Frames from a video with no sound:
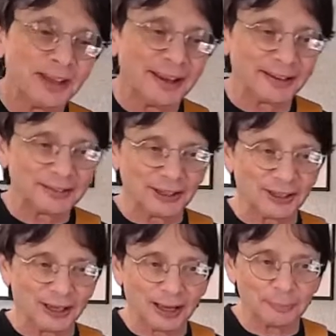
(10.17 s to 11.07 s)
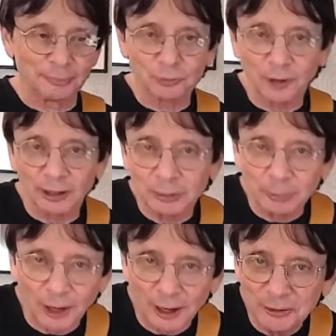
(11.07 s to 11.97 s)
And I'm Raleigh
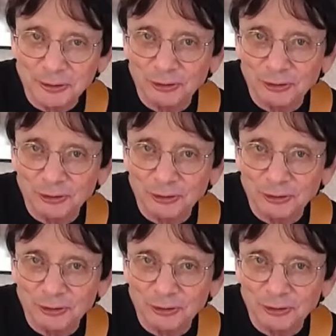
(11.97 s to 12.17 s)
Brown.